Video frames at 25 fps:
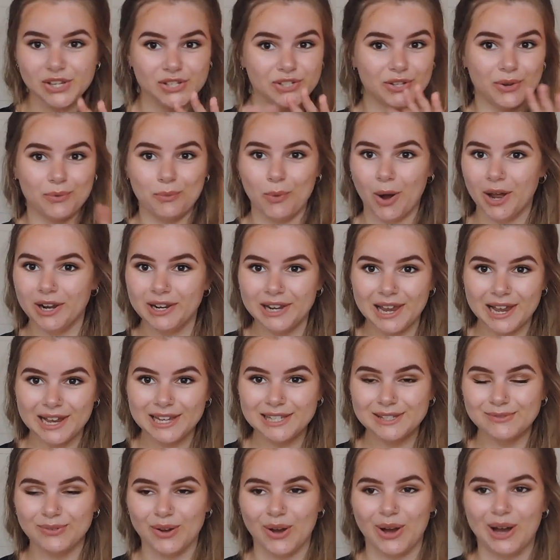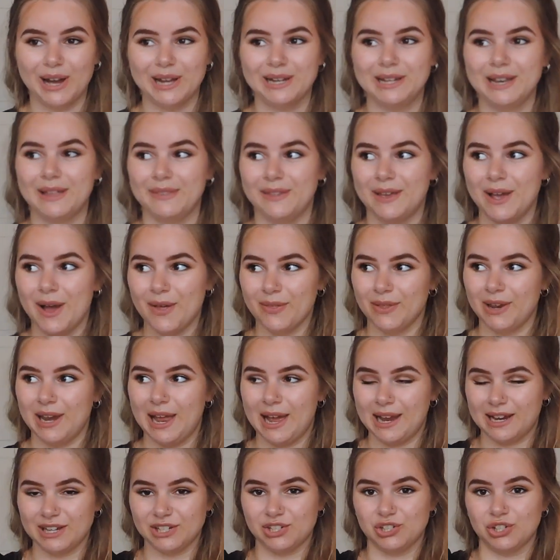So one leg is fine and the other
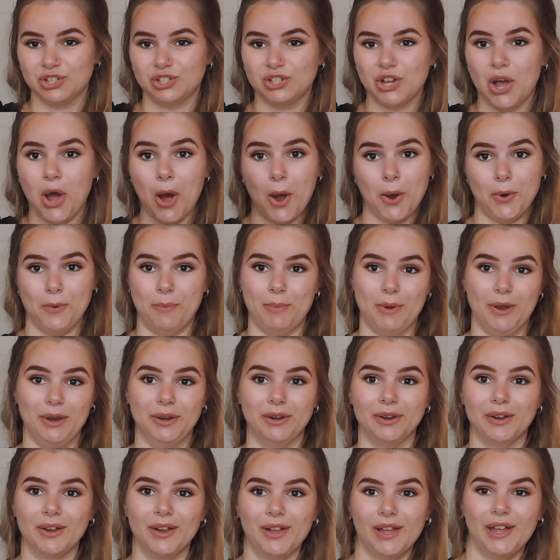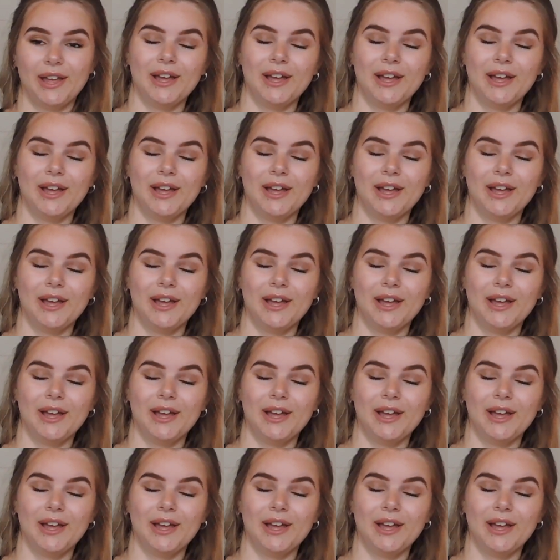leg is just open.